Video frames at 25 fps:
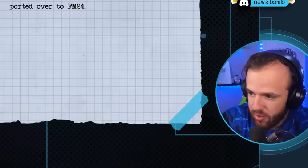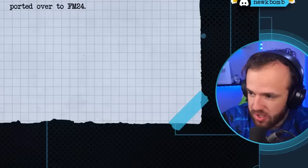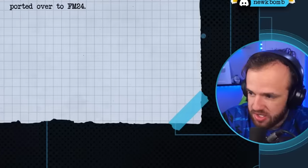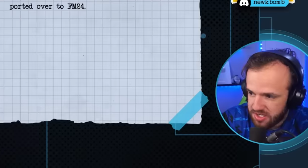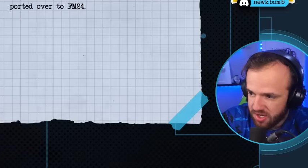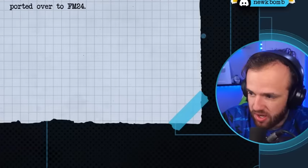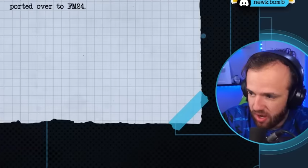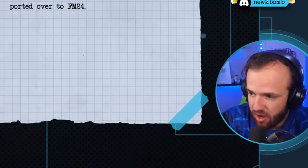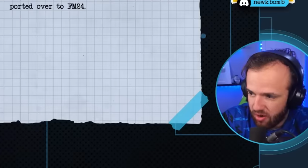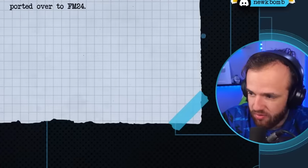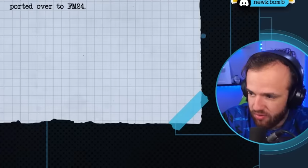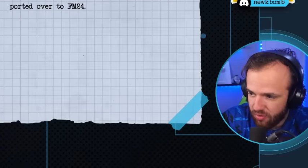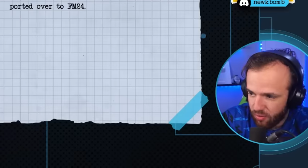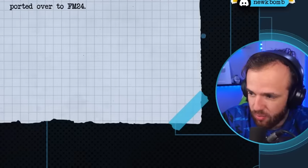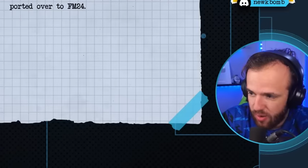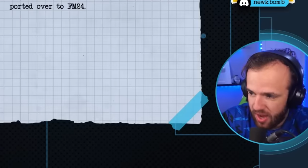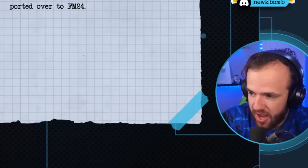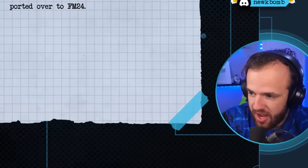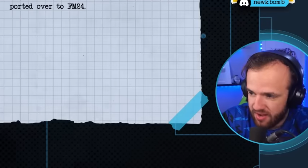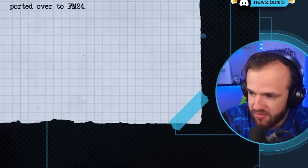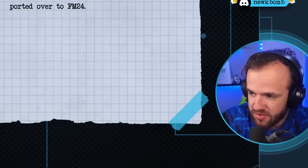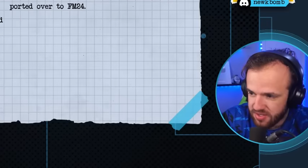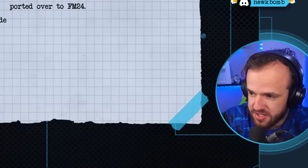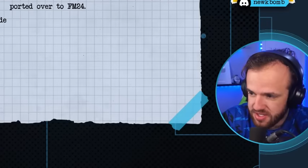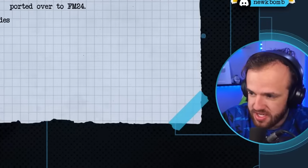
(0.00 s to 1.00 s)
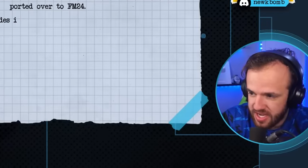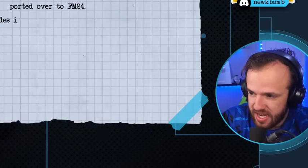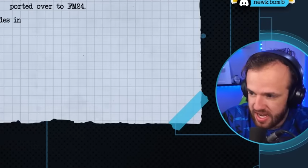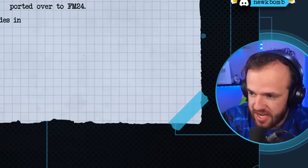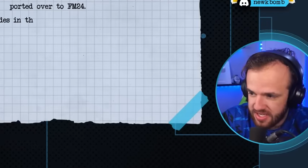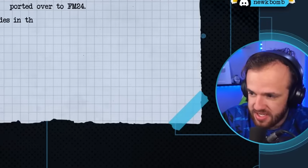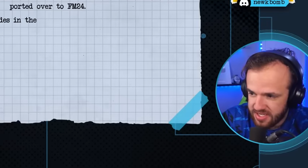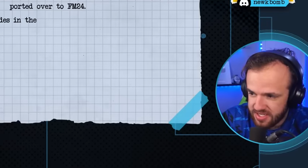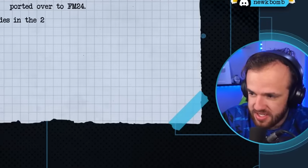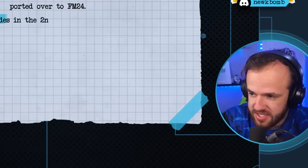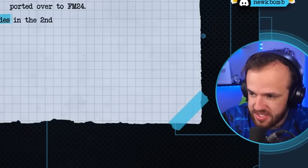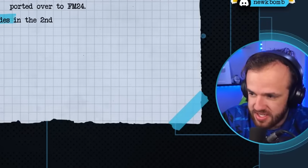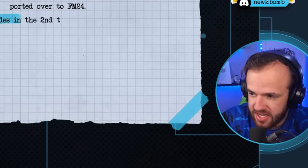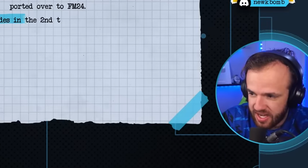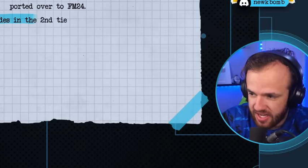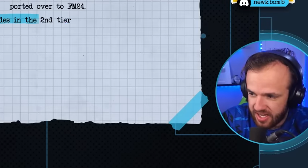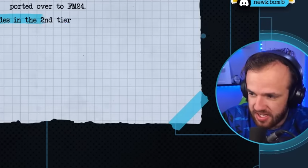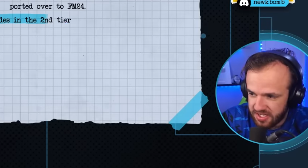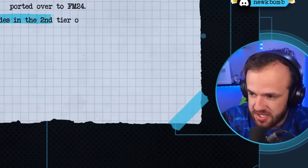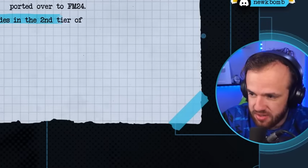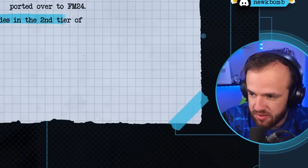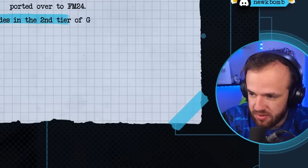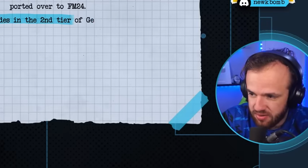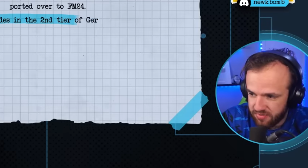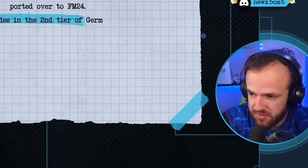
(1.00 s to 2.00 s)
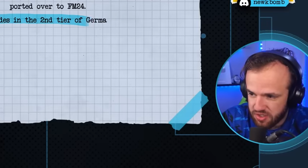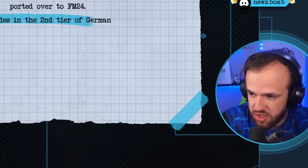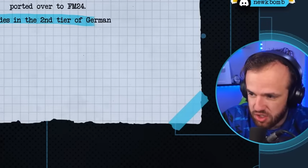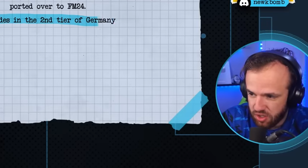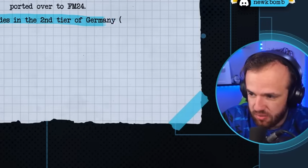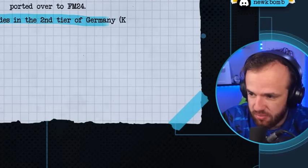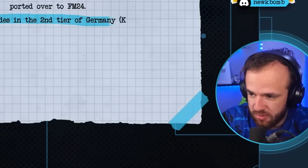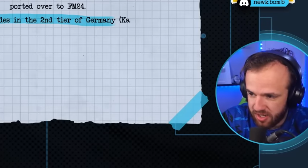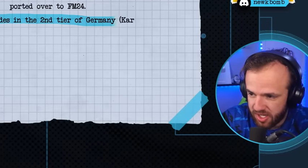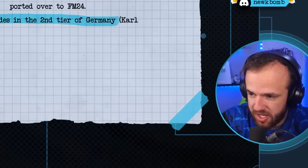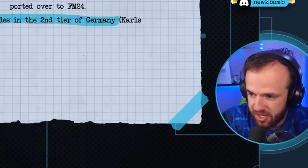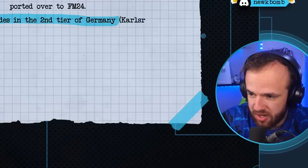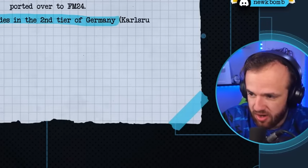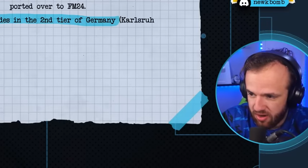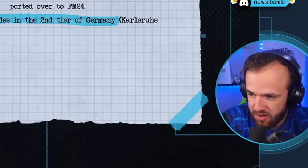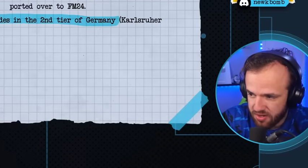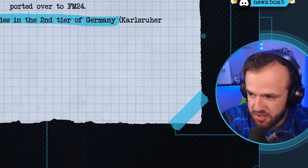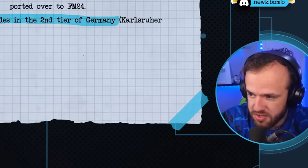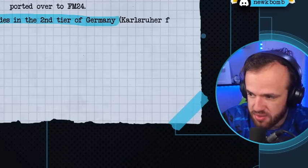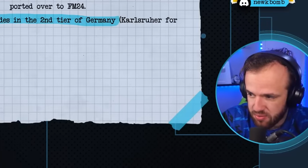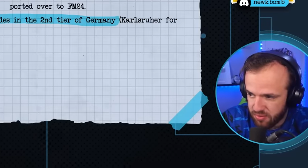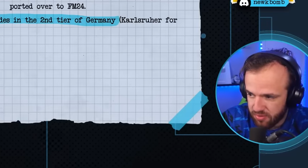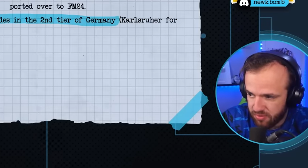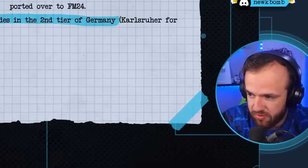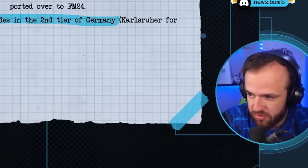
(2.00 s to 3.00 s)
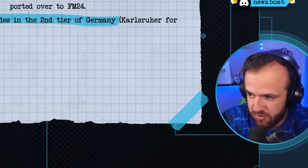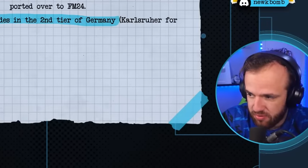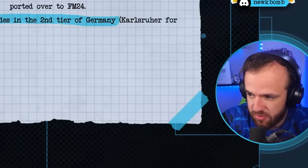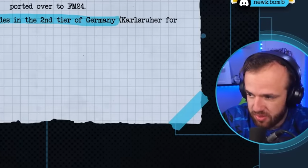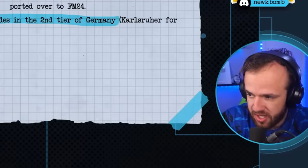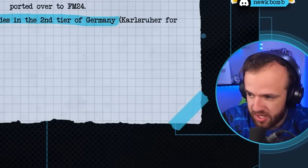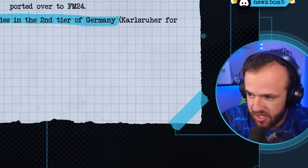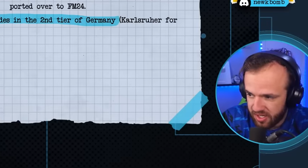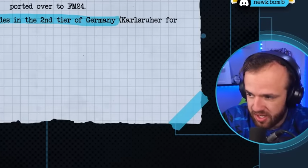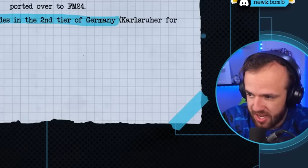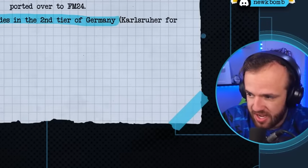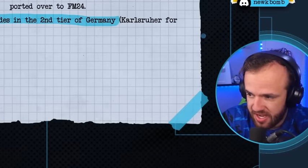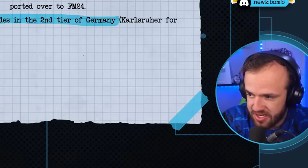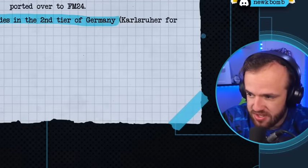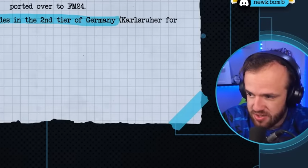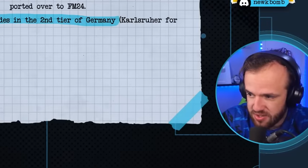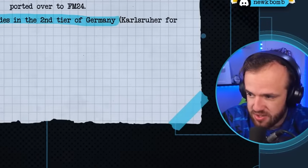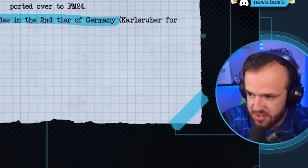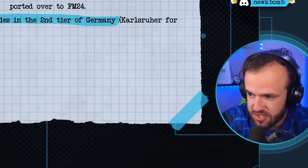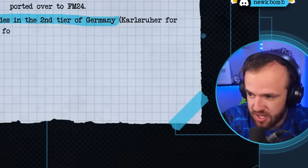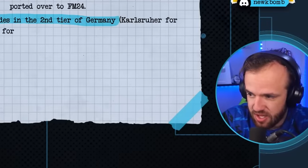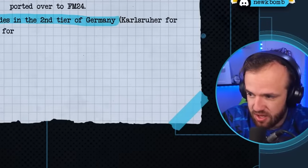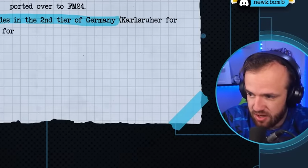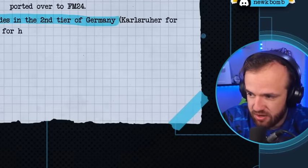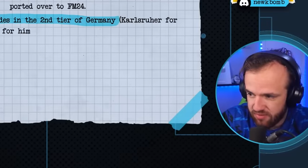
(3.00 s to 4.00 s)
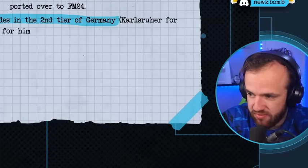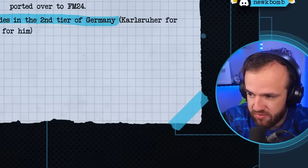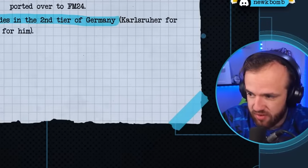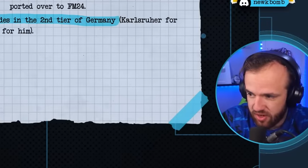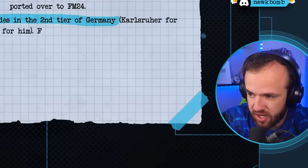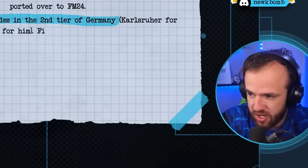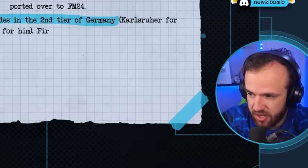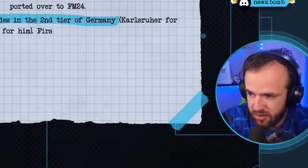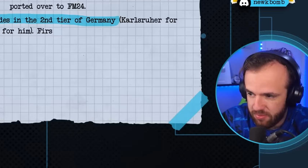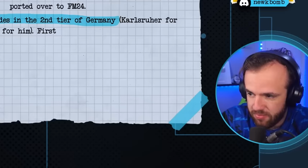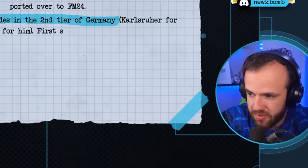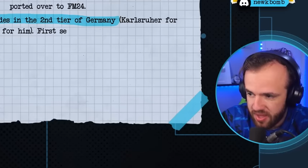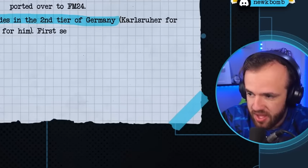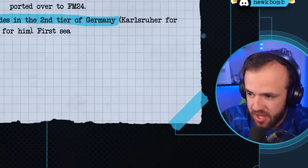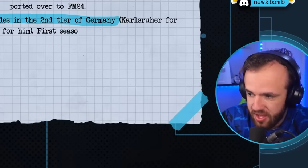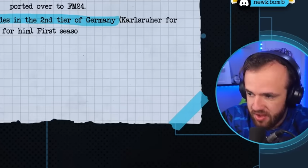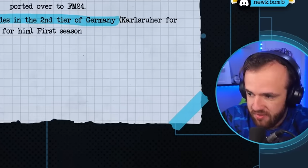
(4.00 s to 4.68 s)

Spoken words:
We took over rival sides in the second tier of Germany, Karlsruhe for me and Kaiserslautern for him.